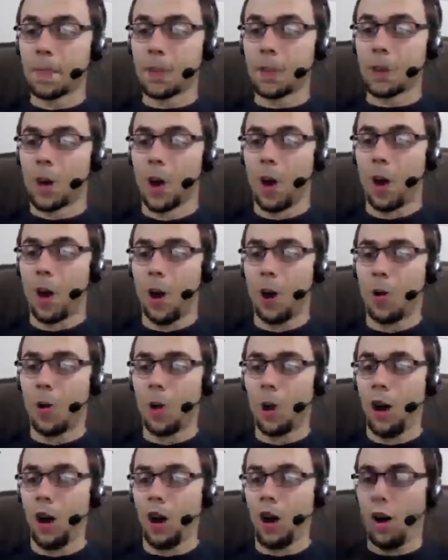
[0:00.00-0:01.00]
Oh,
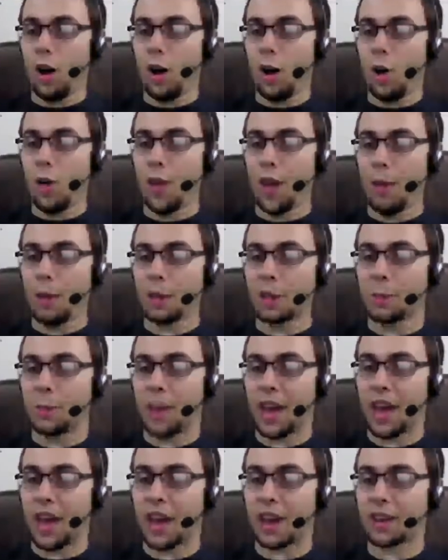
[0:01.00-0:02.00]
oh, that was
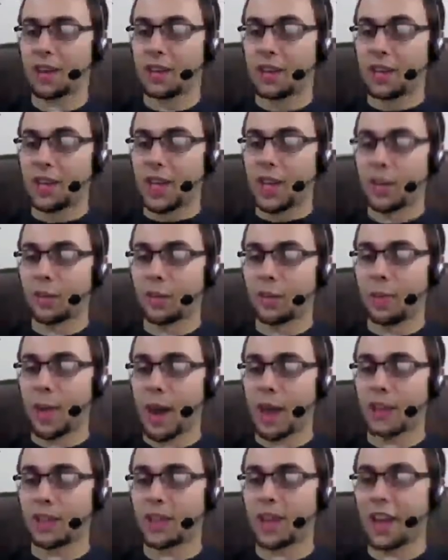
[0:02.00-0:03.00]
bad! Even for
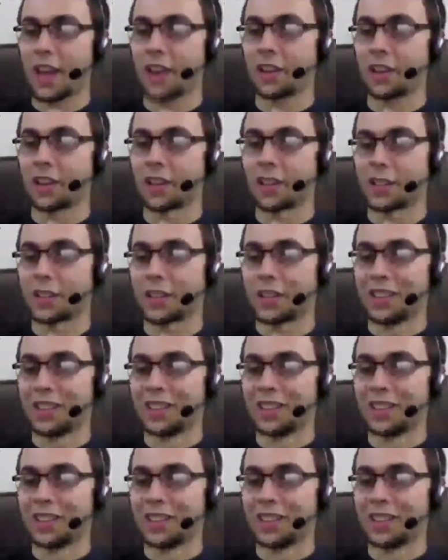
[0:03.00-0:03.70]
my standards.